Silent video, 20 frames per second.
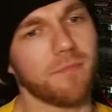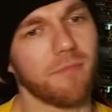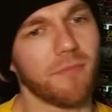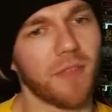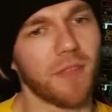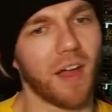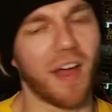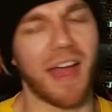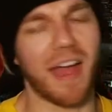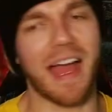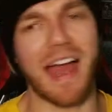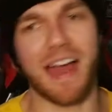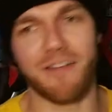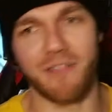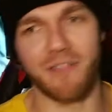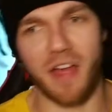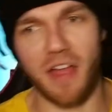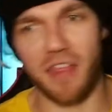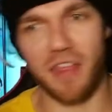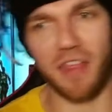I have
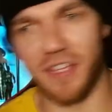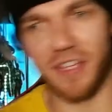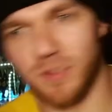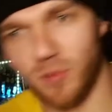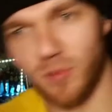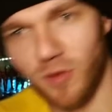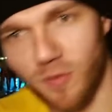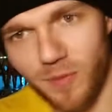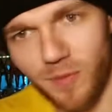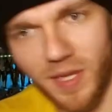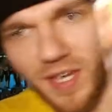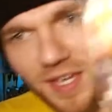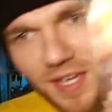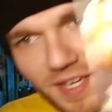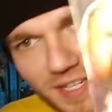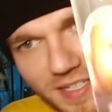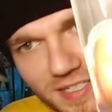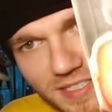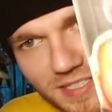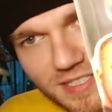this with me,
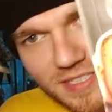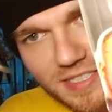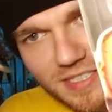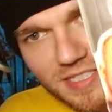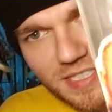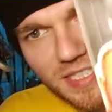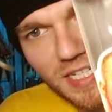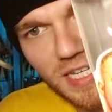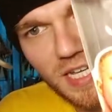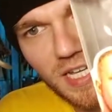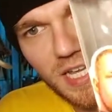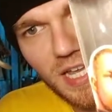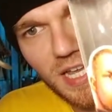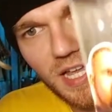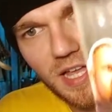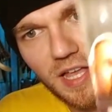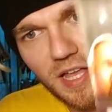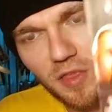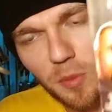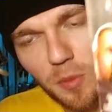
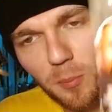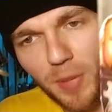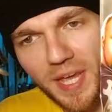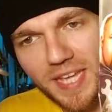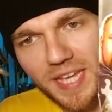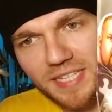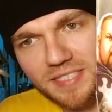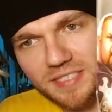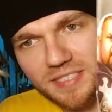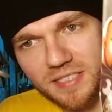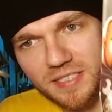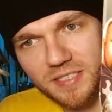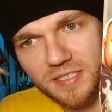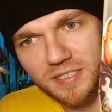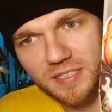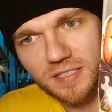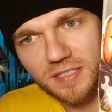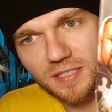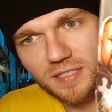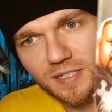the beast
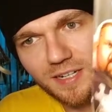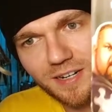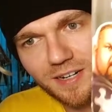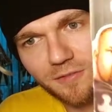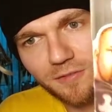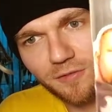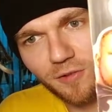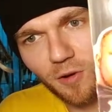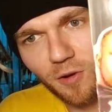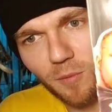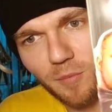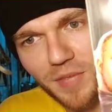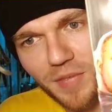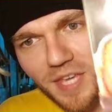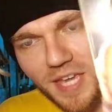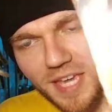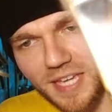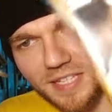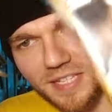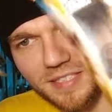from the
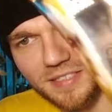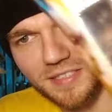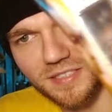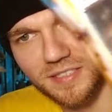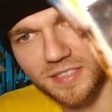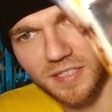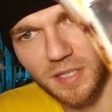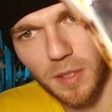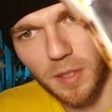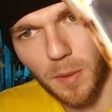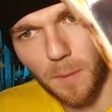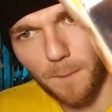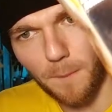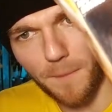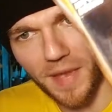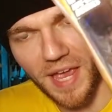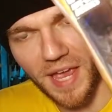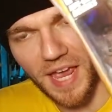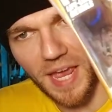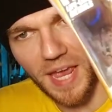east,
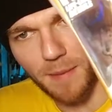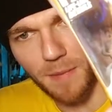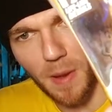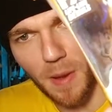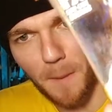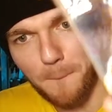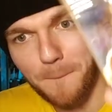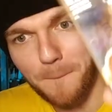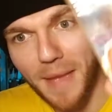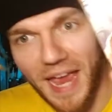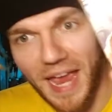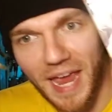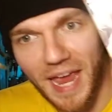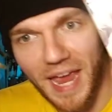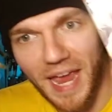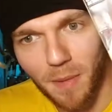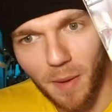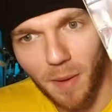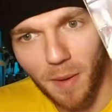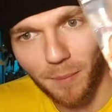Bam
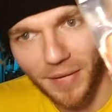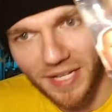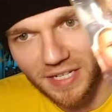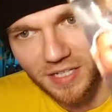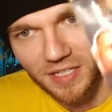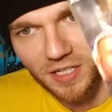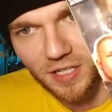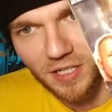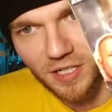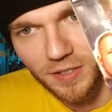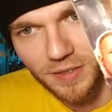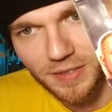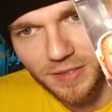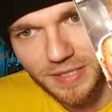Bigelow.